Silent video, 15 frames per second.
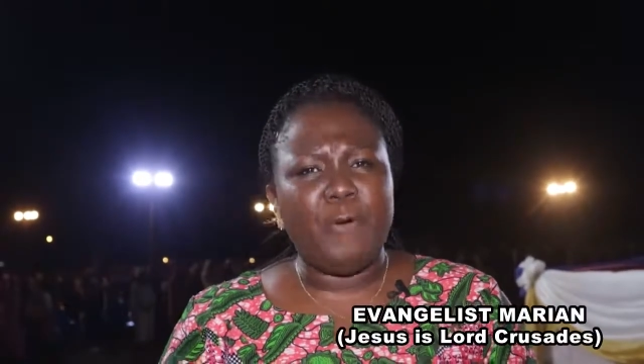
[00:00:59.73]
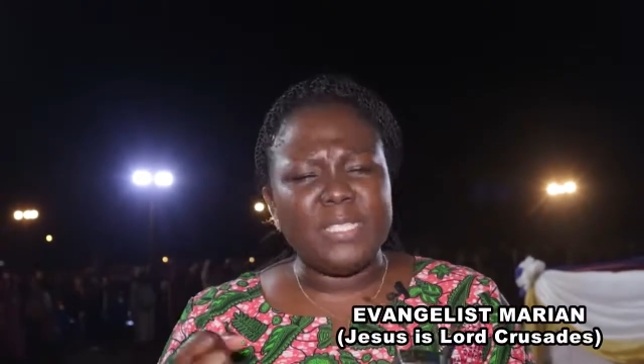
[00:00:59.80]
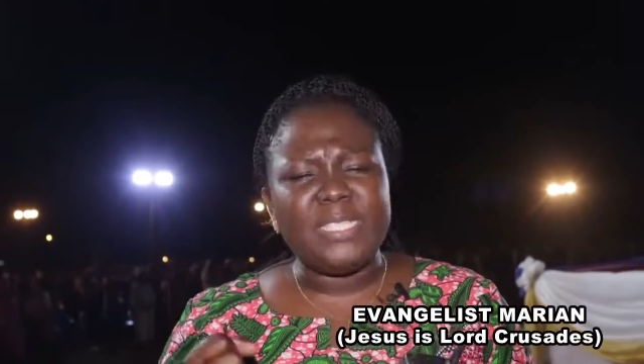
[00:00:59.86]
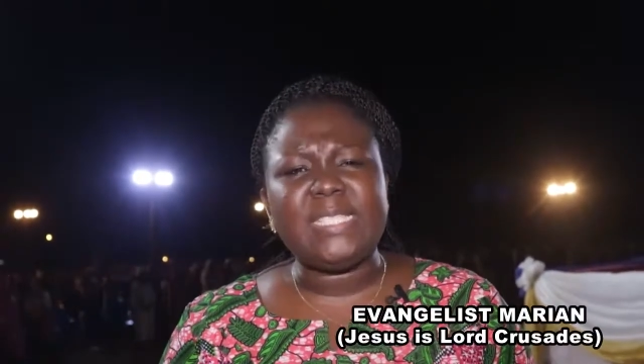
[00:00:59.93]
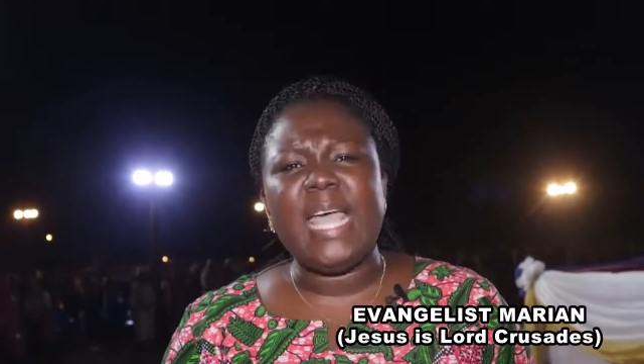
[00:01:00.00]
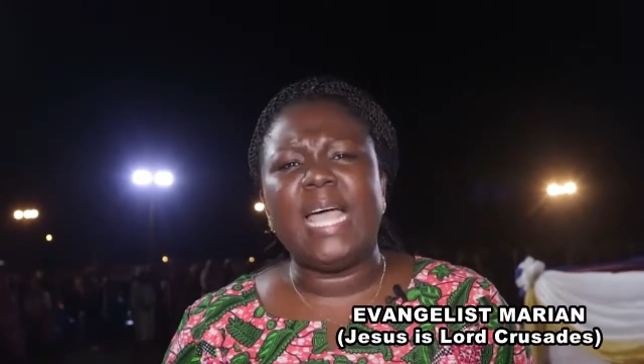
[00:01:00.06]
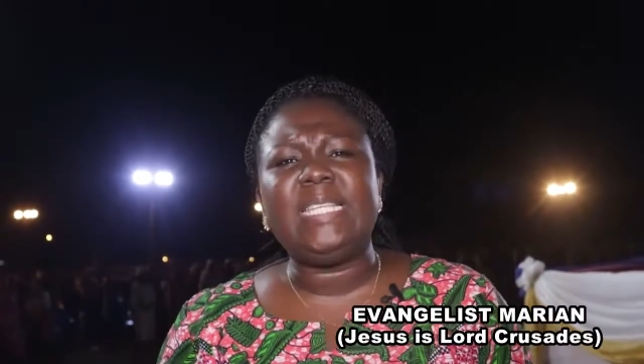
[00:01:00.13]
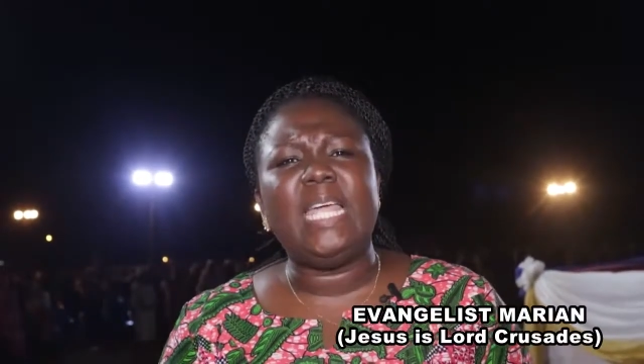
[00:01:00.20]
for
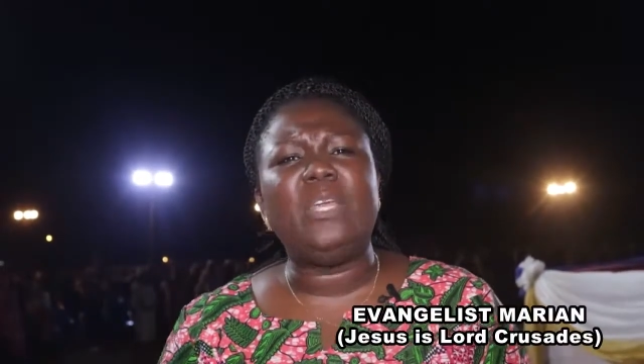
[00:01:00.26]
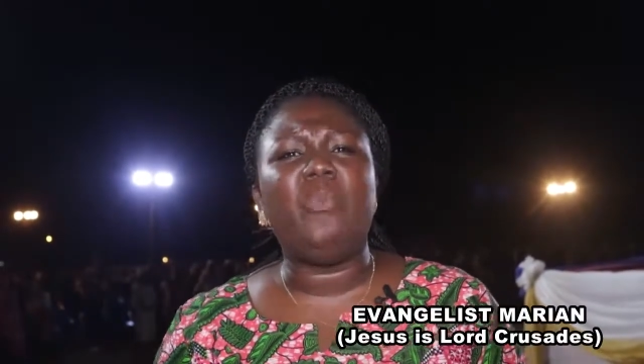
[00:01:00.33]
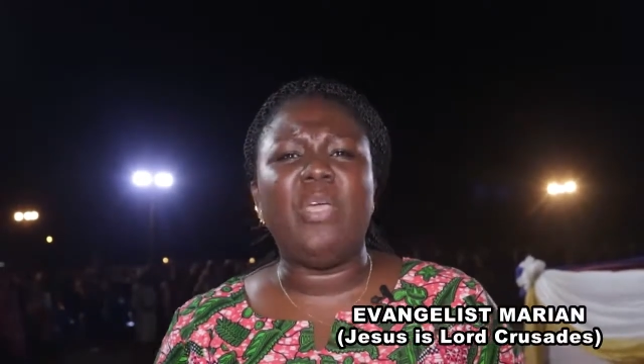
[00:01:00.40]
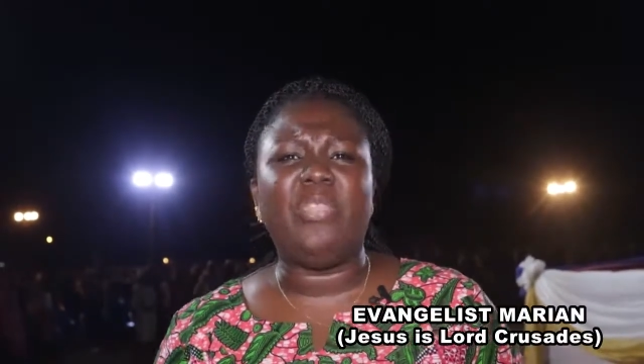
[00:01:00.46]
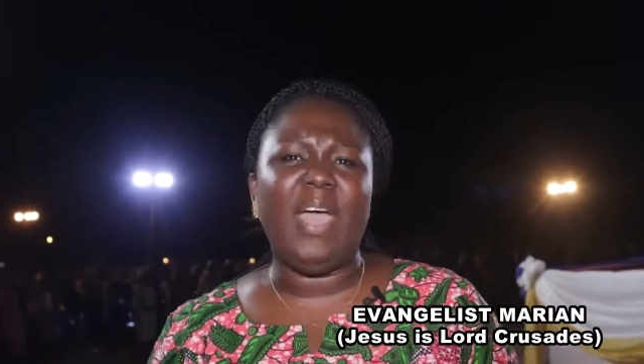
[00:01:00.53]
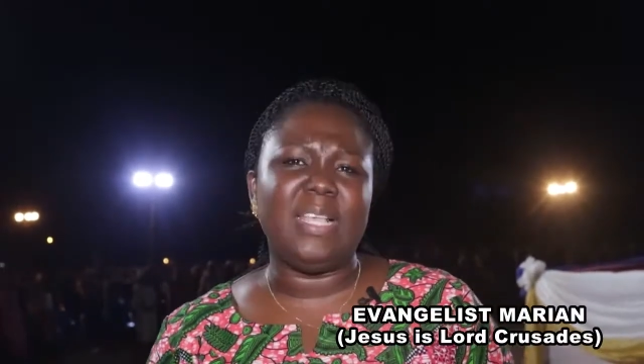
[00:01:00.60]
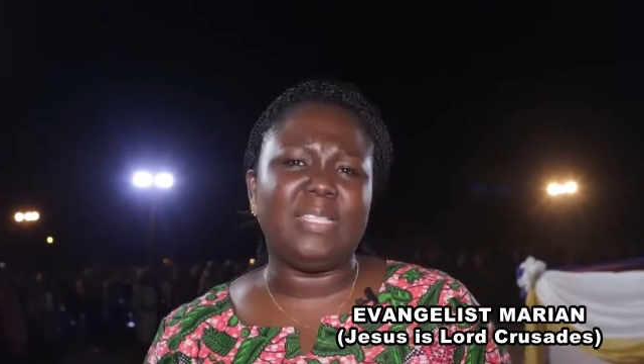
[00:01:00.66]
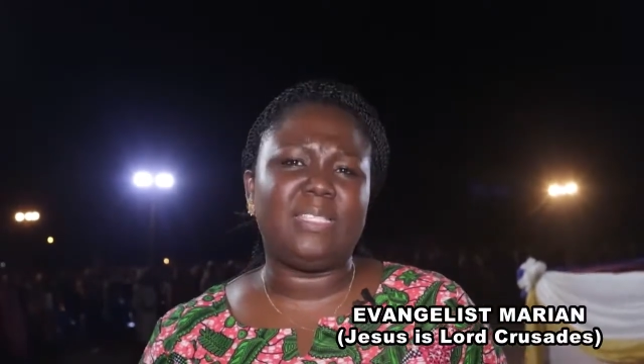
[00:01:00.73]
standing
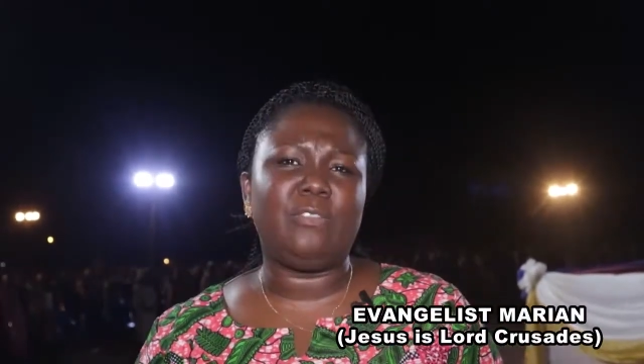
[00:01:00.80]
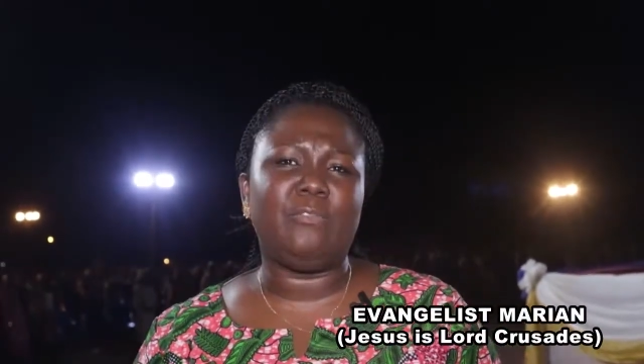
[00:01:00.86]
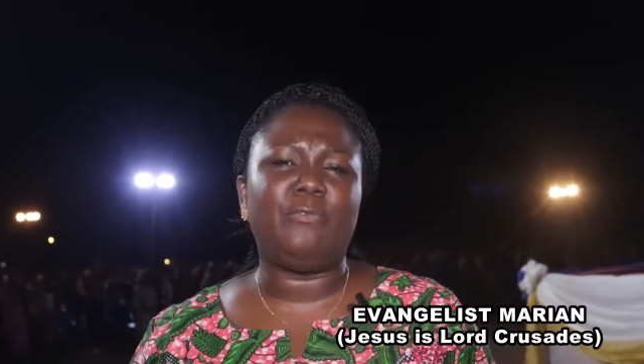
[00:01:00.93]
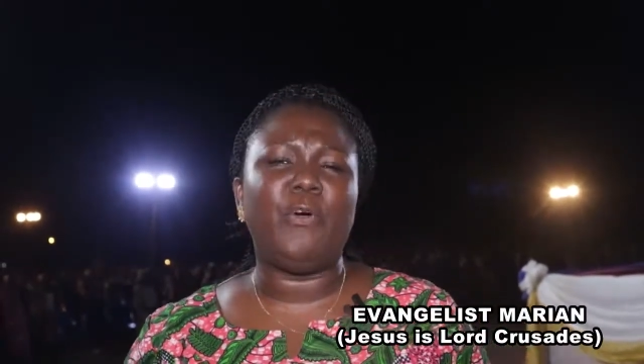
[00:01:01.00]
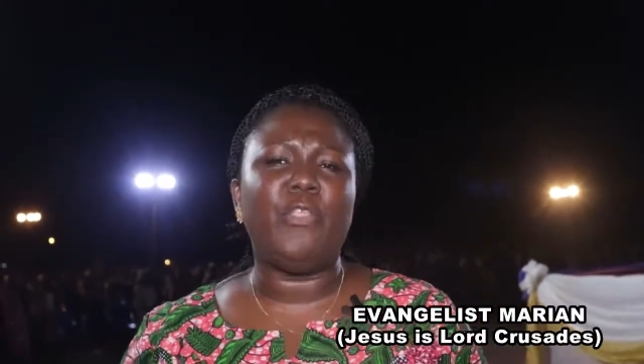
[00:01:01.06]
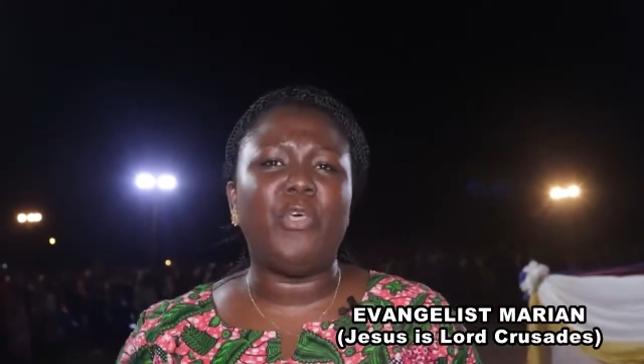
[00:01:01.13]
with us. For